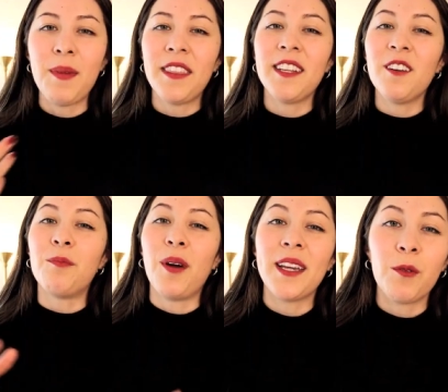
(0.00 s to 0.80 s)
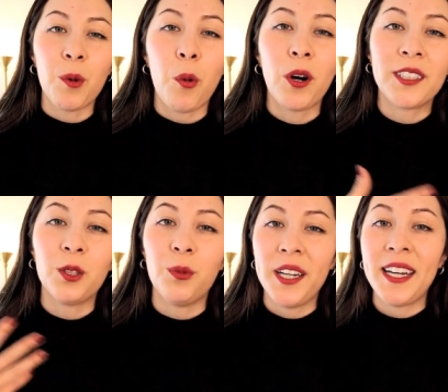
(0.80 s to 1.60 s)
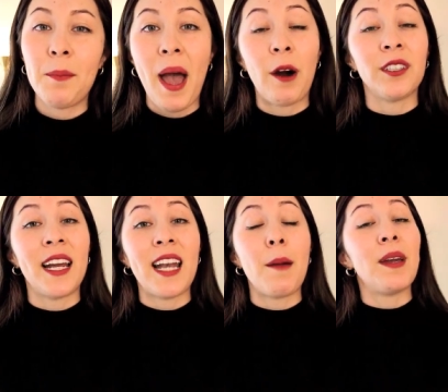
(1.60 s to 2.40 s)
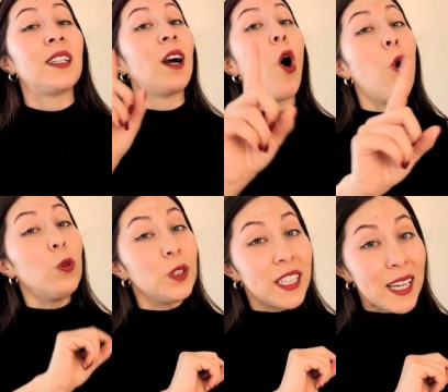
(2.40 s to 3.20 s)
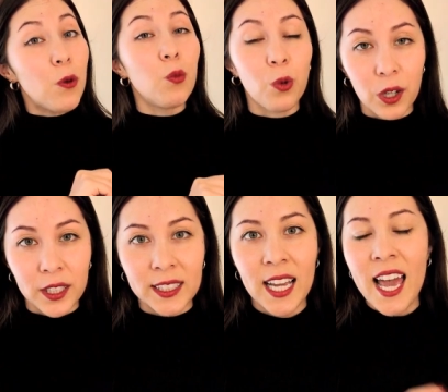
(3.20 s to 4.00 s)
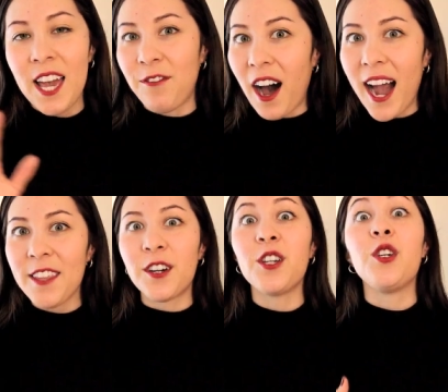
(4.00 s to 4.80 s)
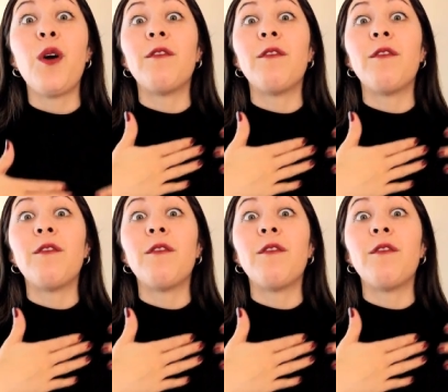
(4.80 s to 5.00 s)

method of breaking rapport to win in a power dynamic only works if either you